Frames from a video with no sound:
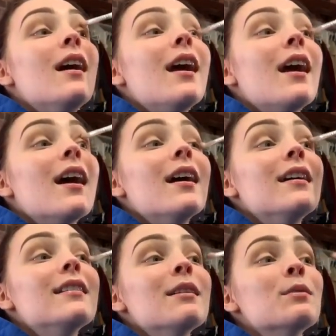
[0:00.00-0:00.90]

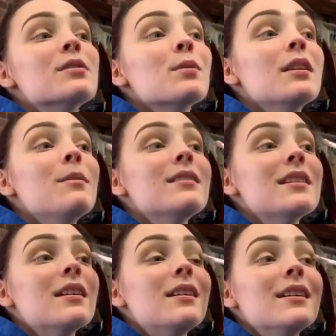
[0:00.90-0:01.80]
and it was a really big
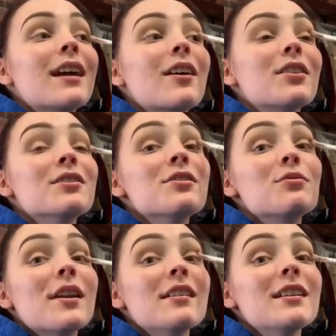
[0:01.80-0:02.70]
deal, and I got an
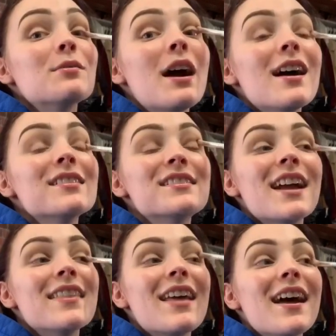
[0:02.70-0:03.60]
adrenaline rush,
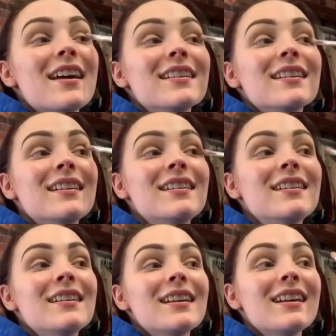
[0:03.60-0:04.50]
and then
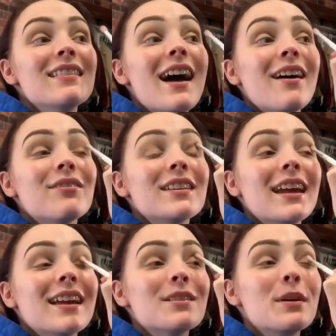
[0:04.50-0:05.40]
he left,
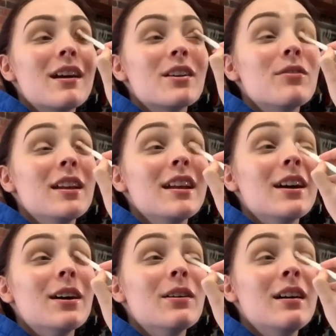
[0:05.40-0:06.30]
and we got a
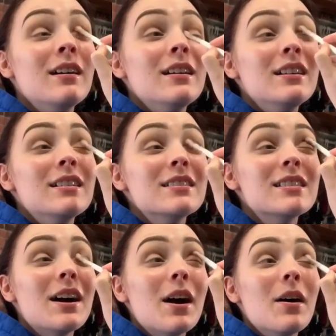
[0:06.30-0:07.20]
video,
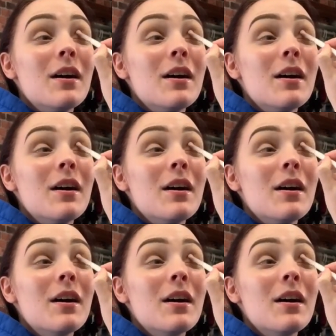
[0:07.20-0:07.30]
so